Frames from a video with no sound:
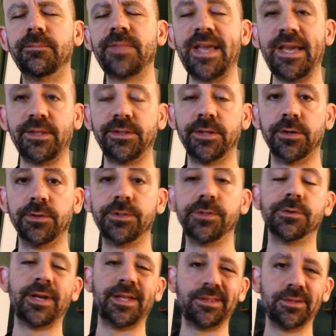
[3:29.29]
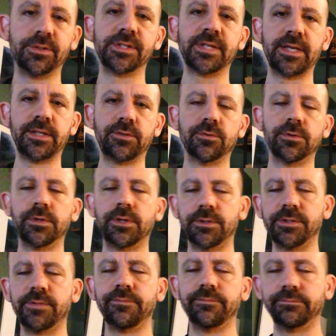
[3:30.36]
eighth notes, or eighth notes tied to quarter
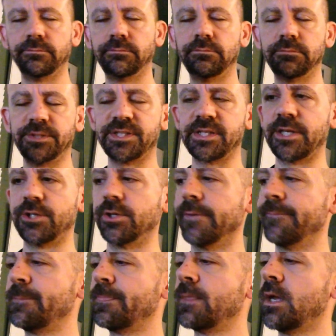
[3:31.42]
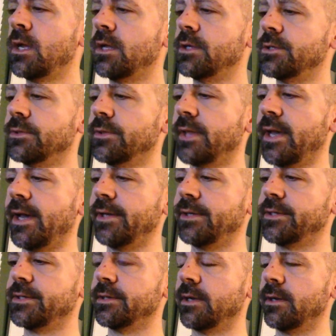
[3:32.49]
notes, etc. So
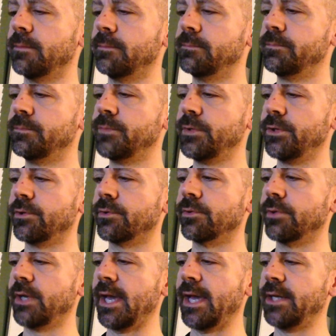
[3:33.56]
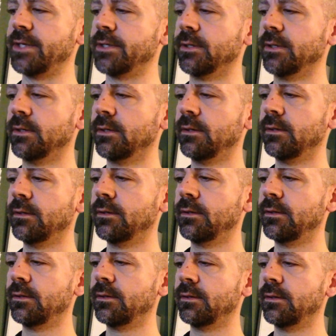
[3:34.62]
that you create
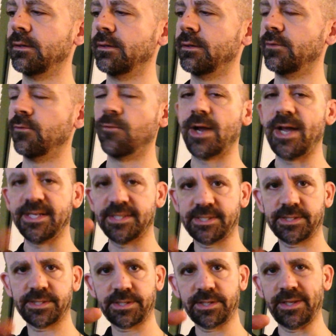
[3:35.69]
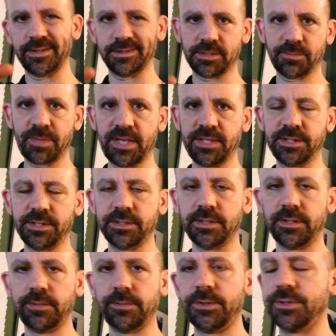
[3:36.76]
rests and spaces
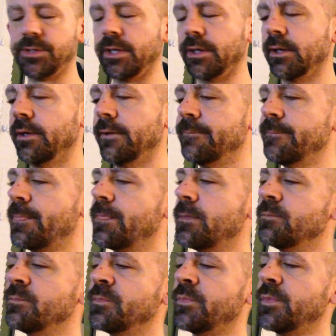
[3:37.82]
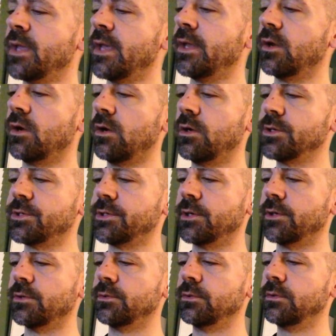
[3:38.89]
in the music, and
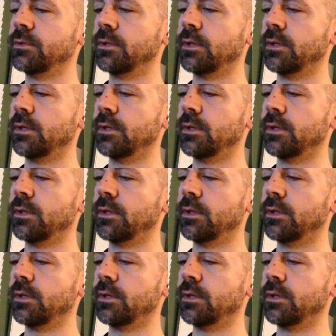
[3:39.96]
also